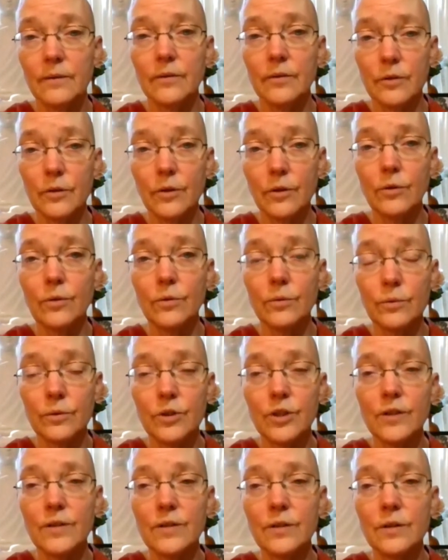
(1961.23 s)
So
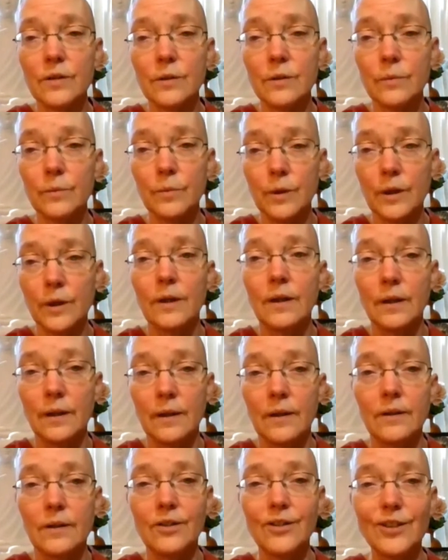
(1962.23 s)
just
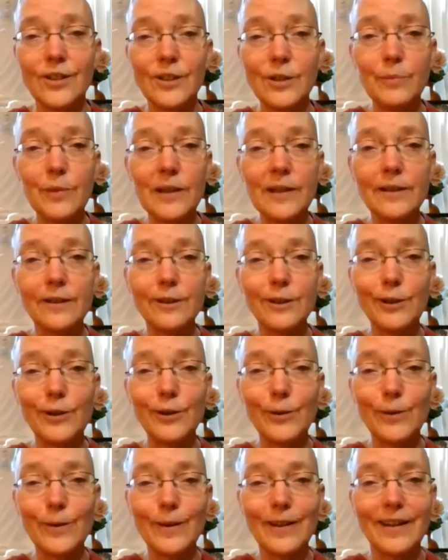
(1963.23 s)
to be
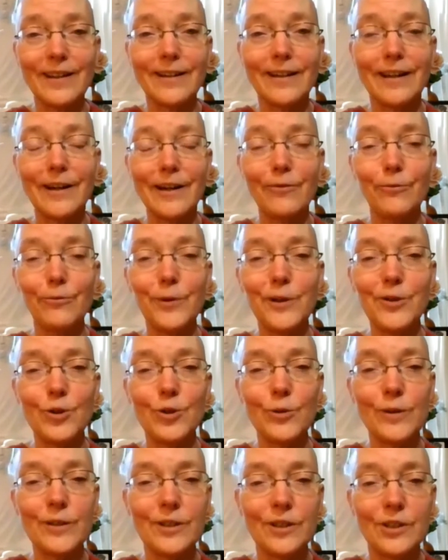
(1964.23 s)
clear that every
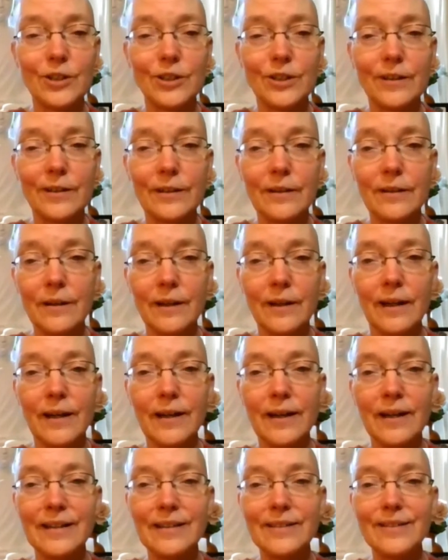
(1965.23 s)
tradition
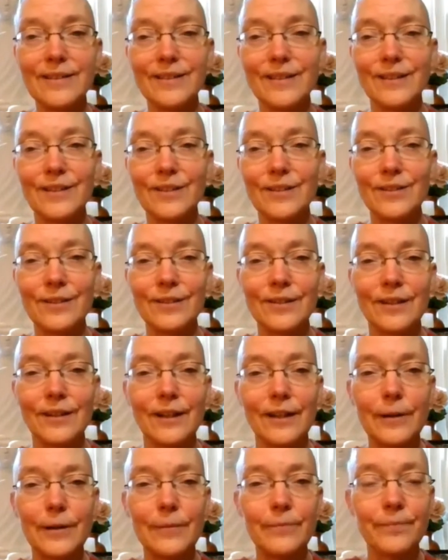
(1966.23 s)
has this
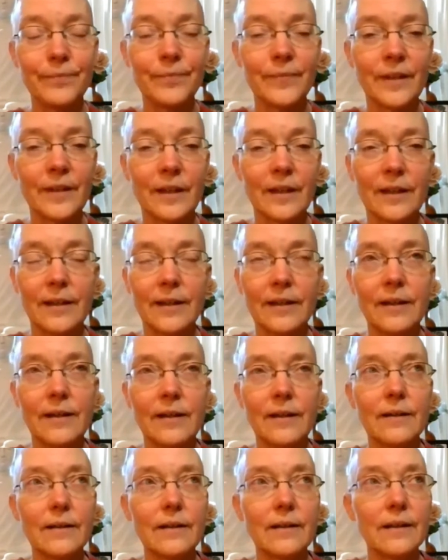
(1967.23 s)

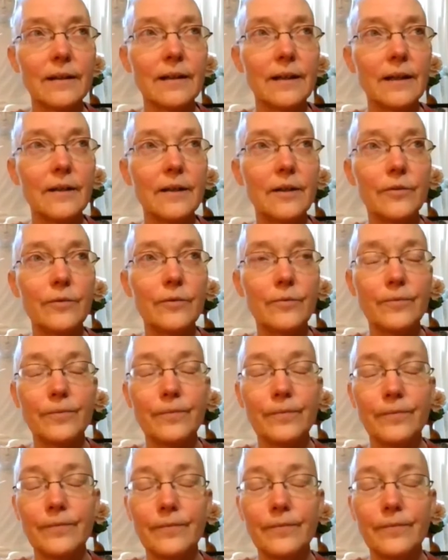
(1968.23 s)
kind of,